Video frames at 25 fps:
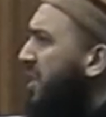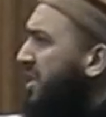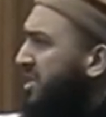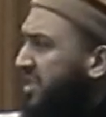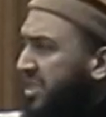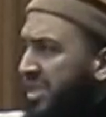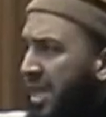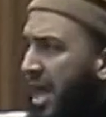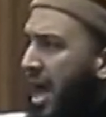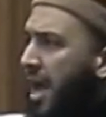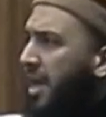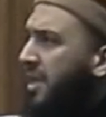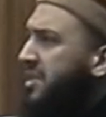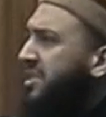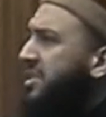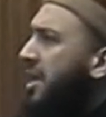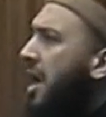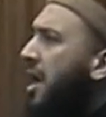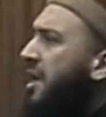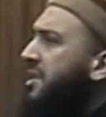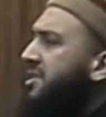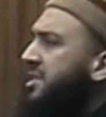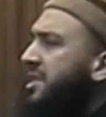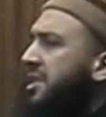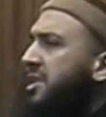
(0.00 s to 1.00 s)
we start,
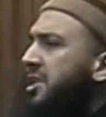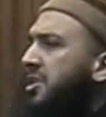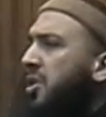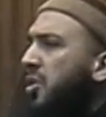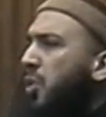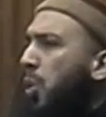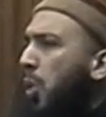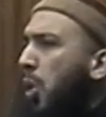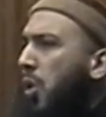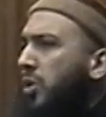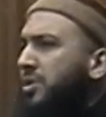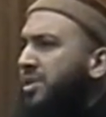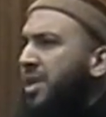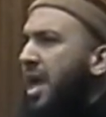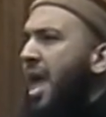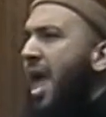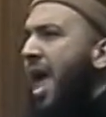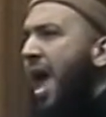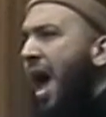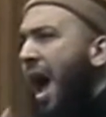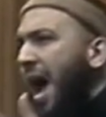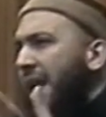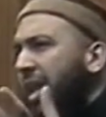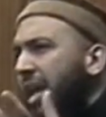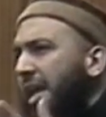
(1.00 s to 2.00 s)
start study the laws
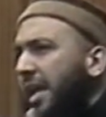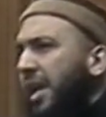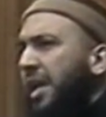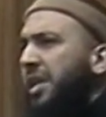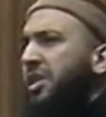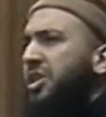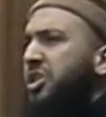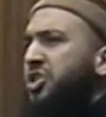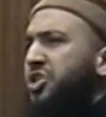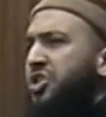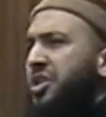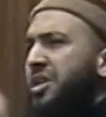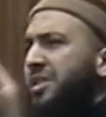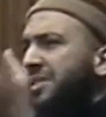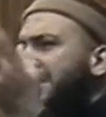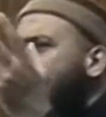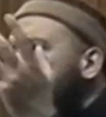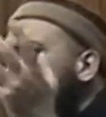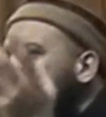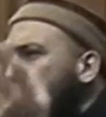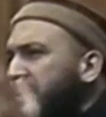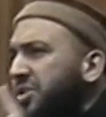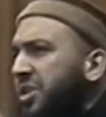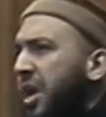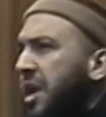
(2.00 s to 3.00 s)
and the conditions
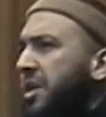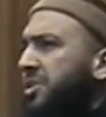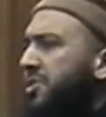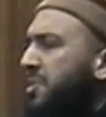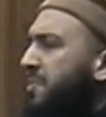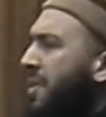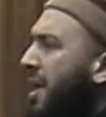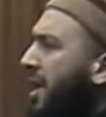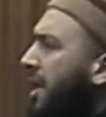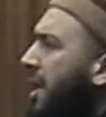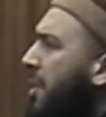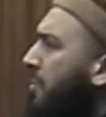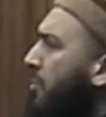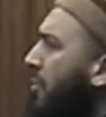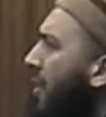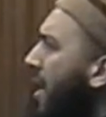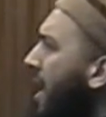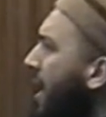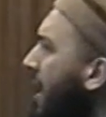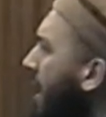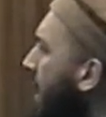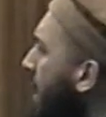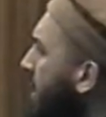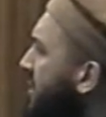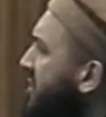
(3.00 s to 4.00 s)
and what's going to make it,
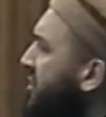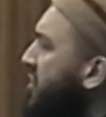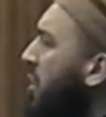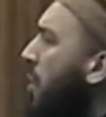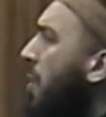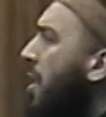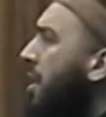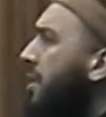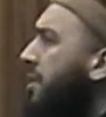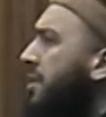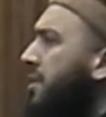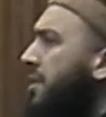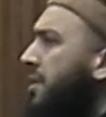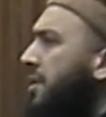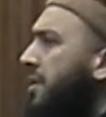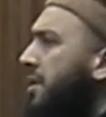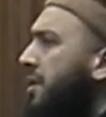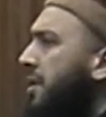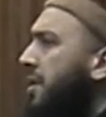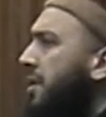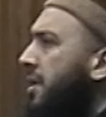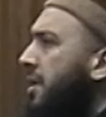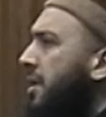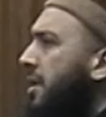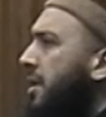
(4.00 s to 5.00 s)
break it, and so on.
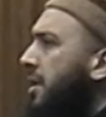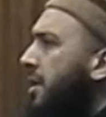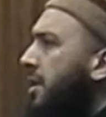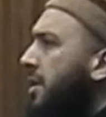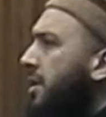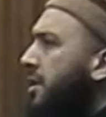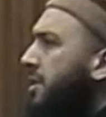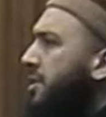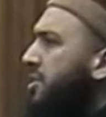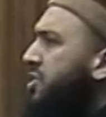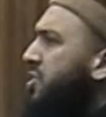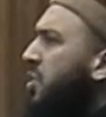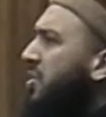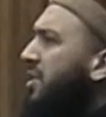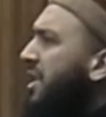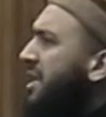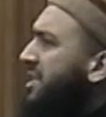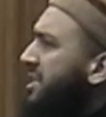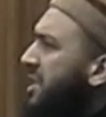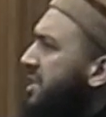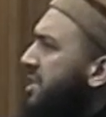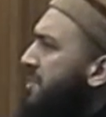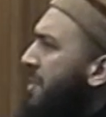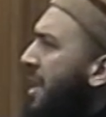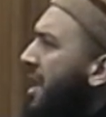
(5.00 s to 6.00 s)
So
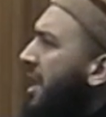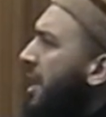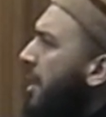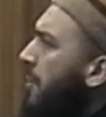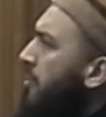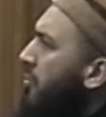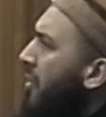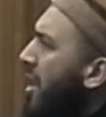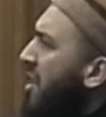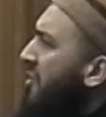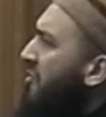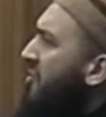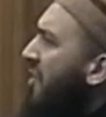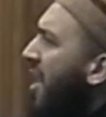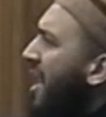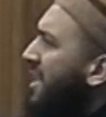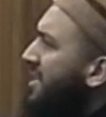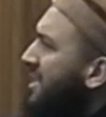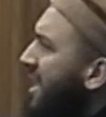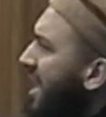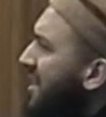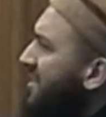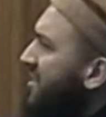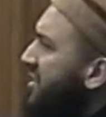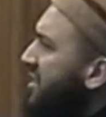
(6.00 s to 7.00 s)
this is make and break for
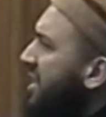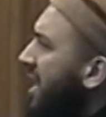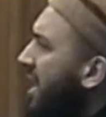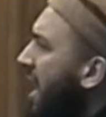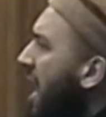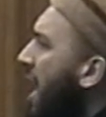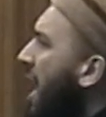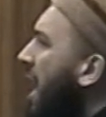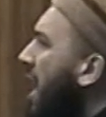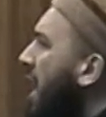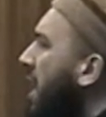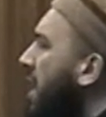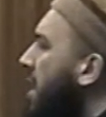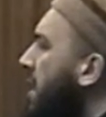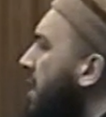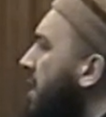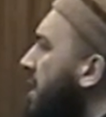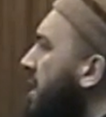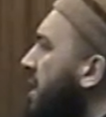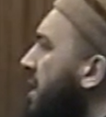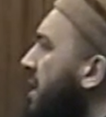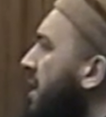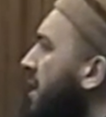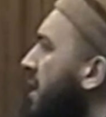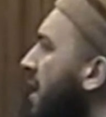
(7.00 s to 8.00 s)
us, our salah.
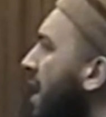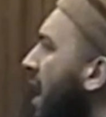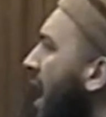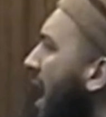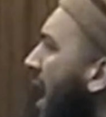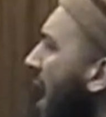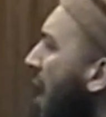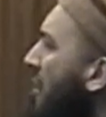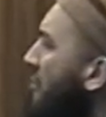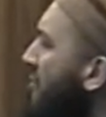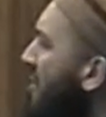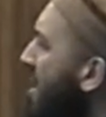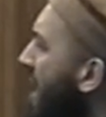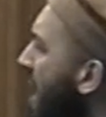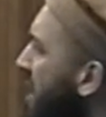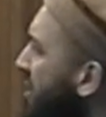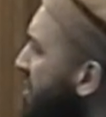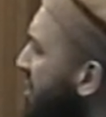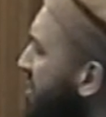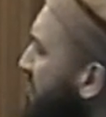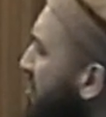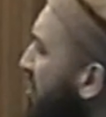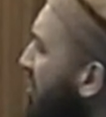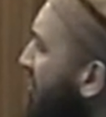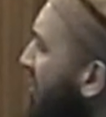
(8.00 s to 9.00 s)
Our
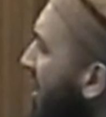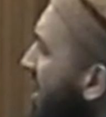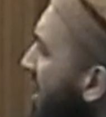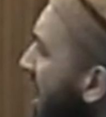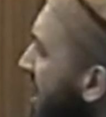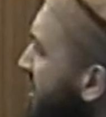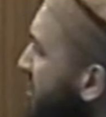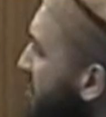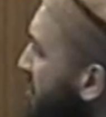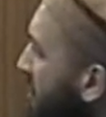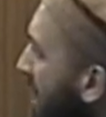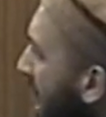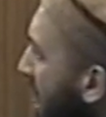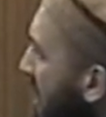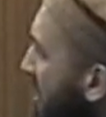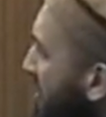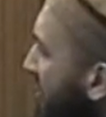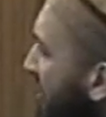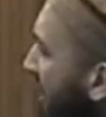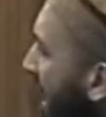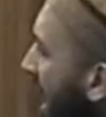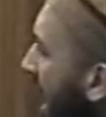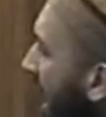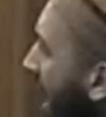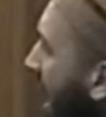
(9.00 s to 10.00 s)
relationship with Allah
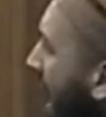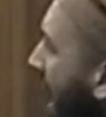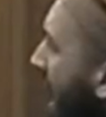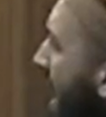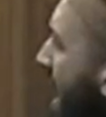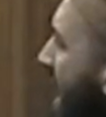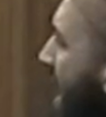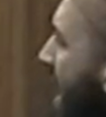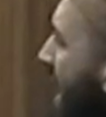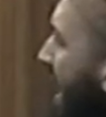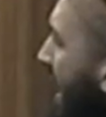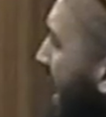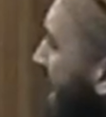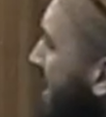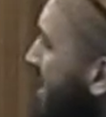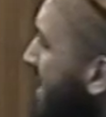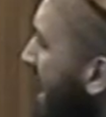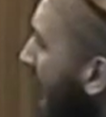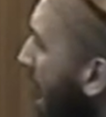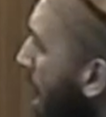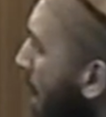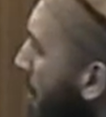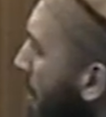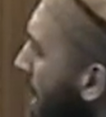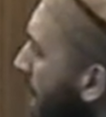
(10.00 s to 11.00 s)
subhanahu wa ta'ala
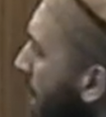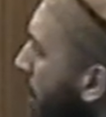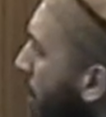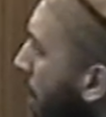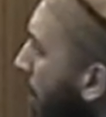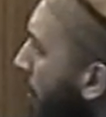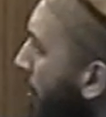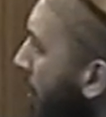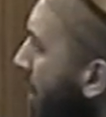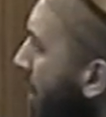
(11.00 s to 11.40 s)
is our make or